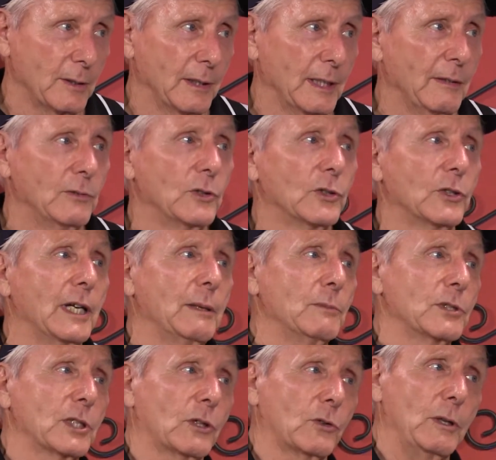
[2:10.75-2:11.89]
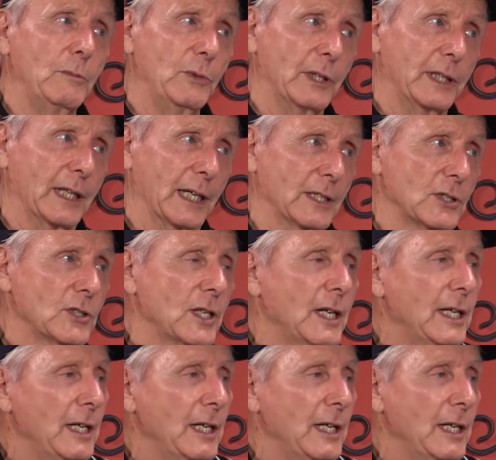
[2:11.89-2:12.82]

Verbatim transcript: even though their name was the Creamery Kings,